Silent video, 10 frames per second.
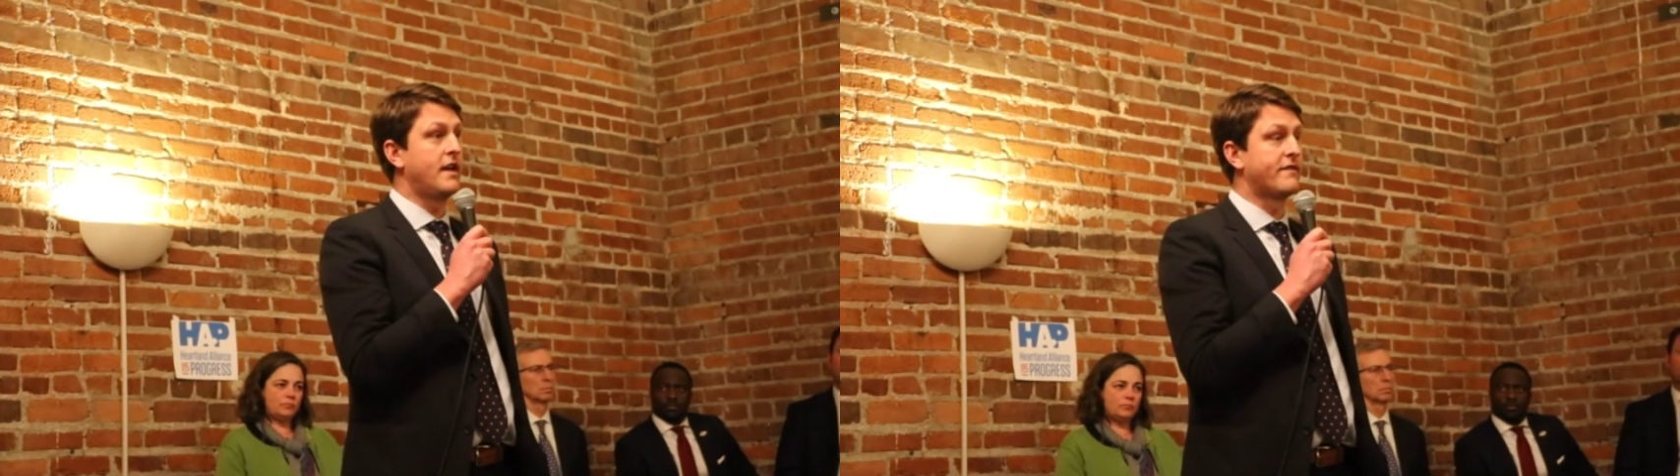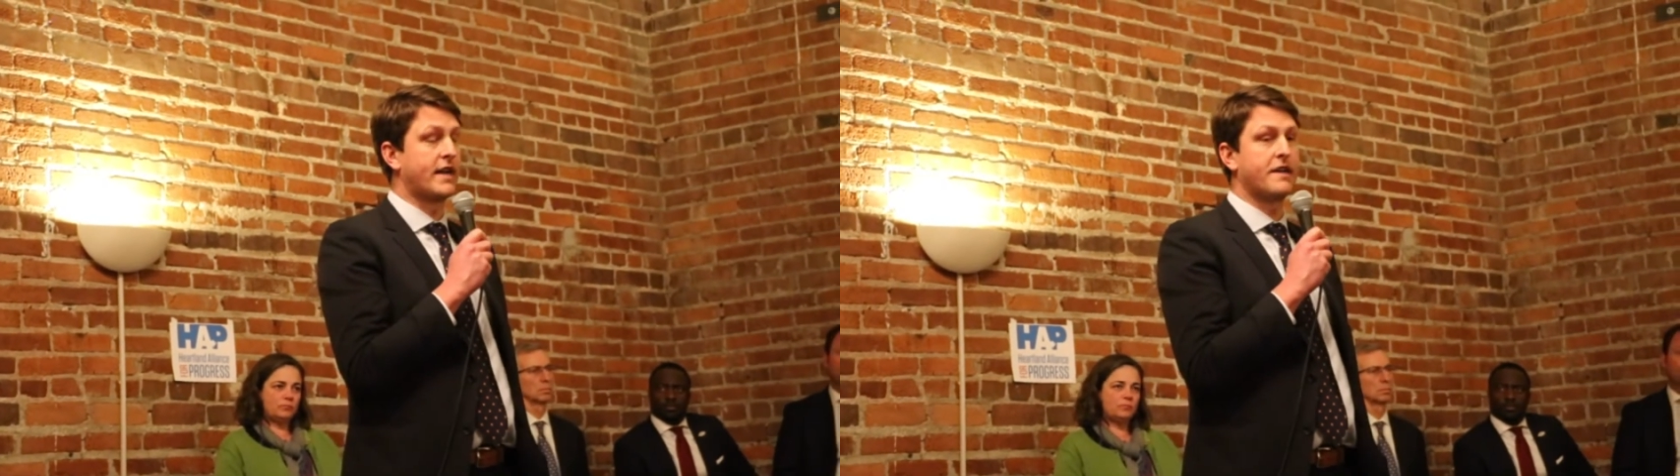
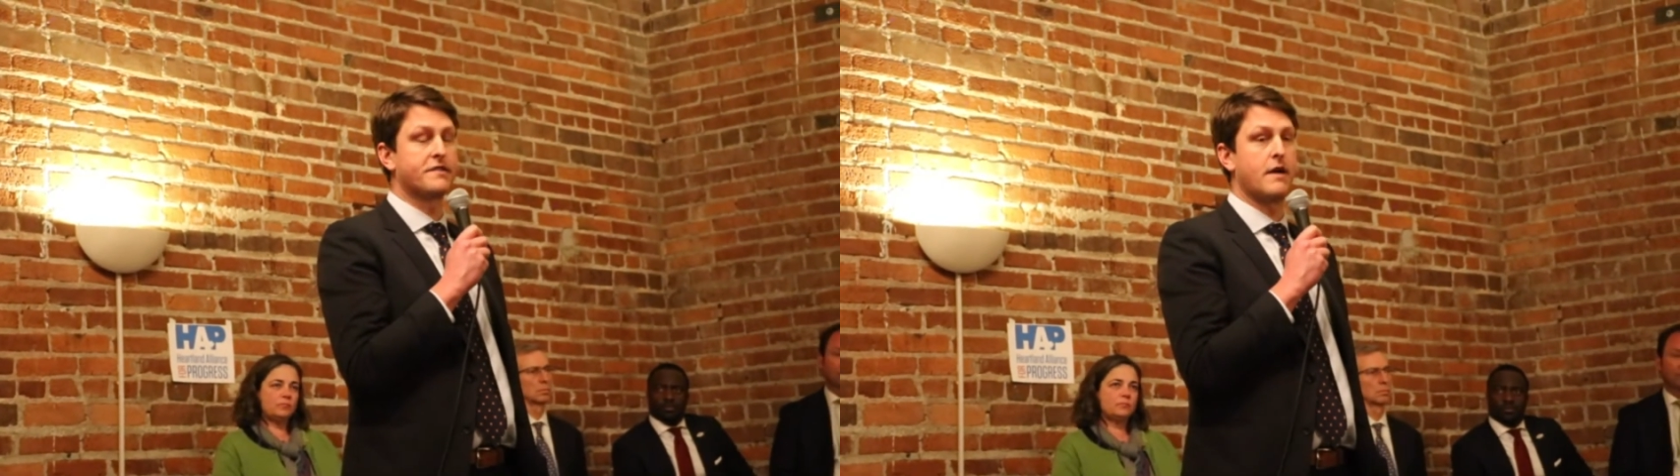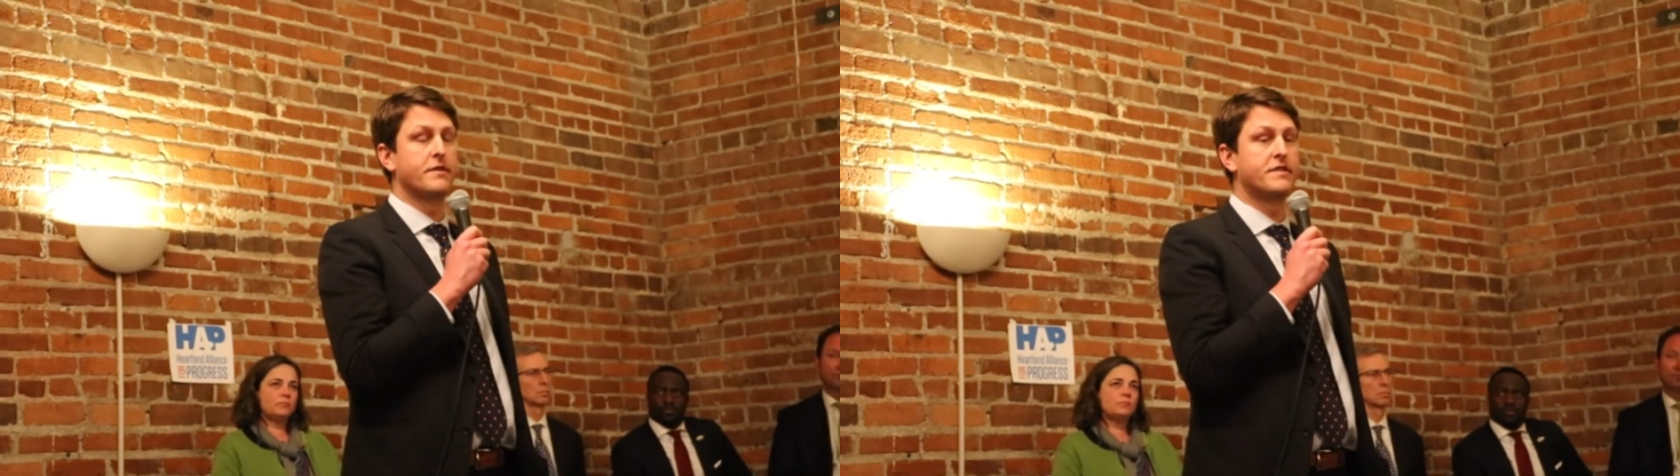left, I
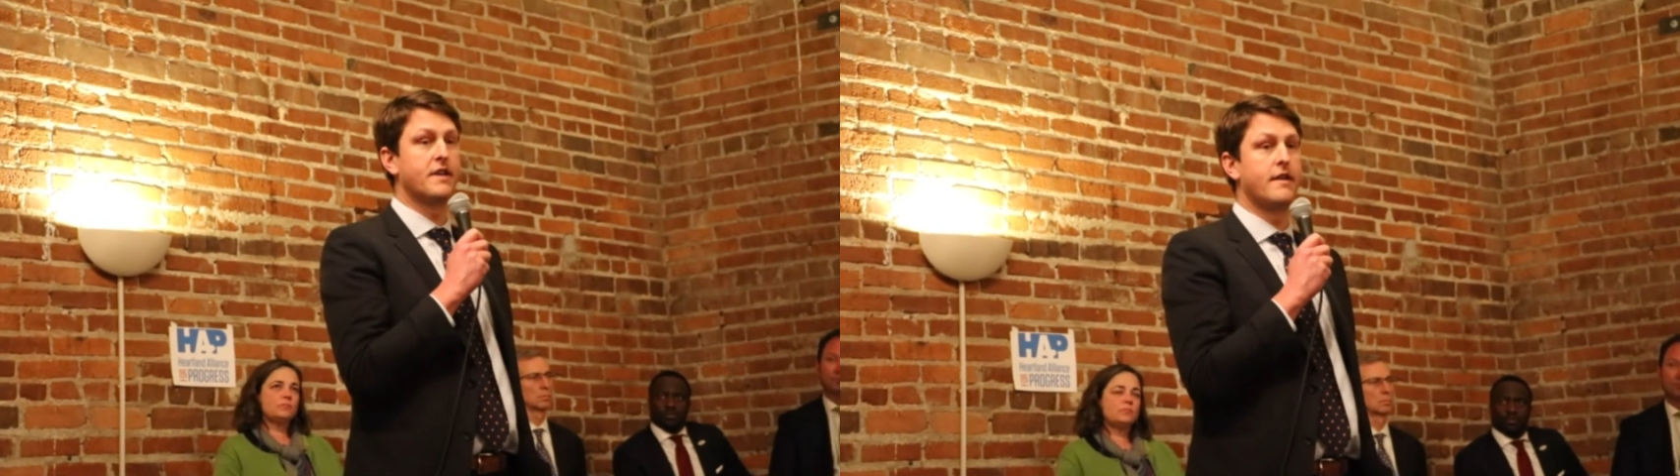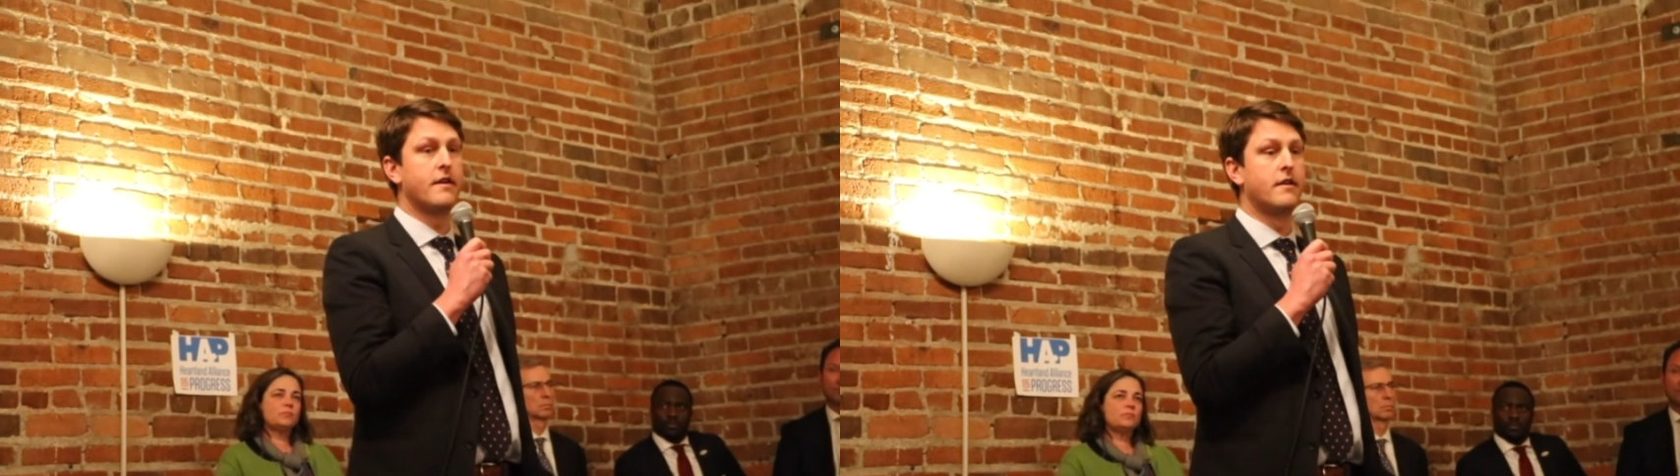guess I would
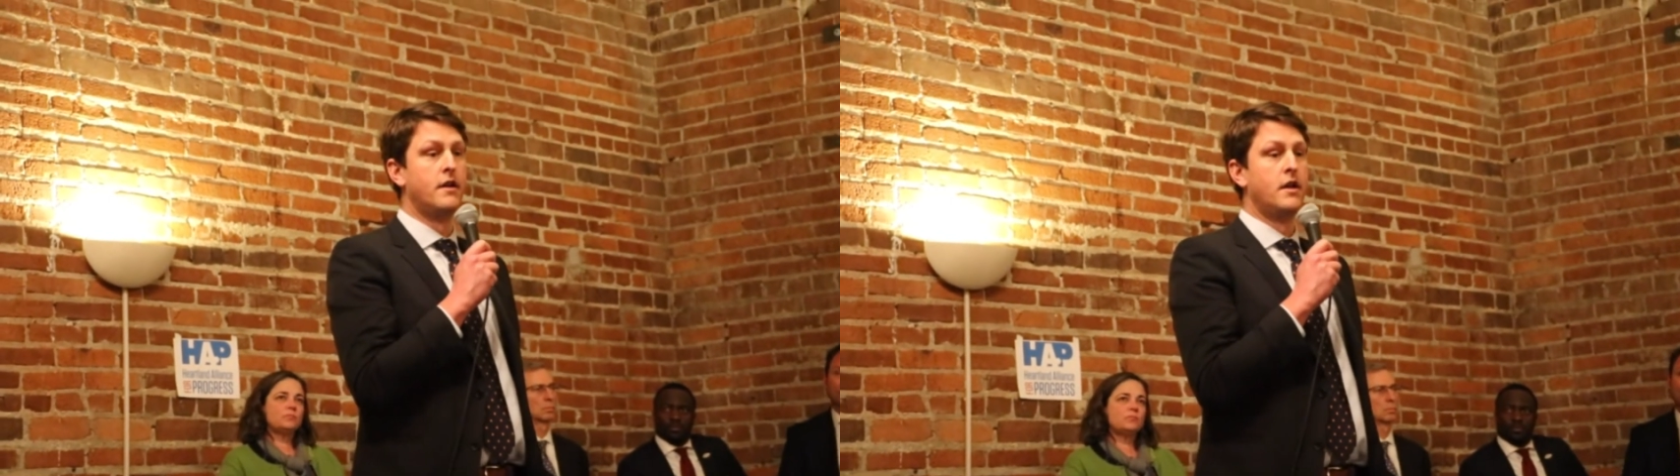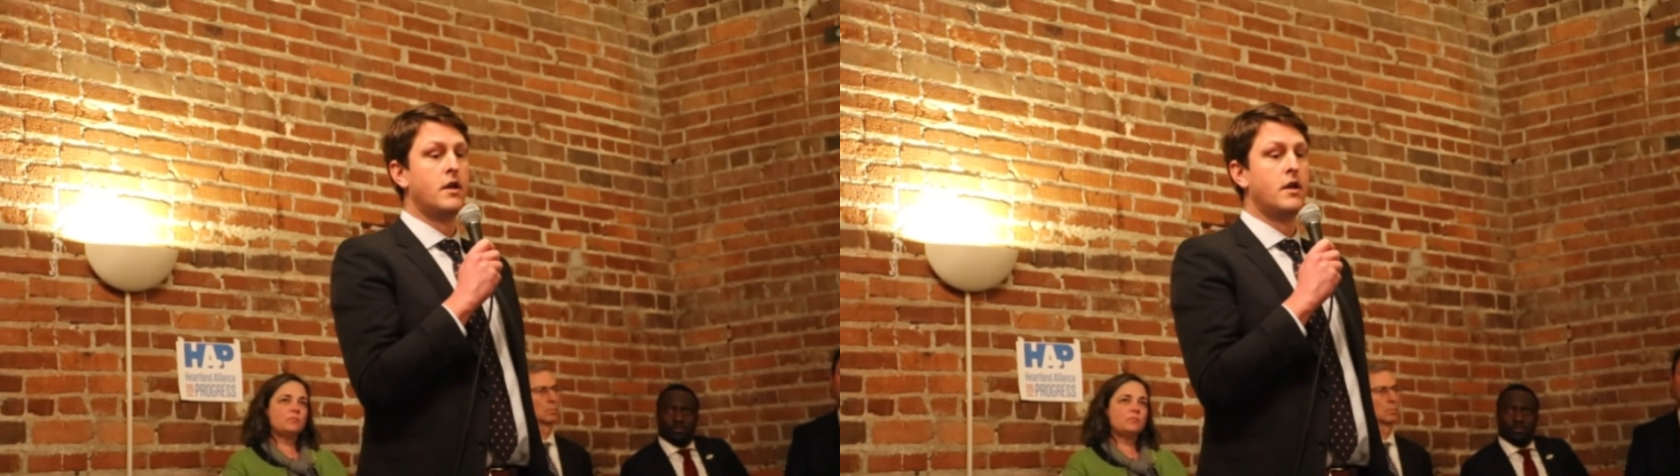say that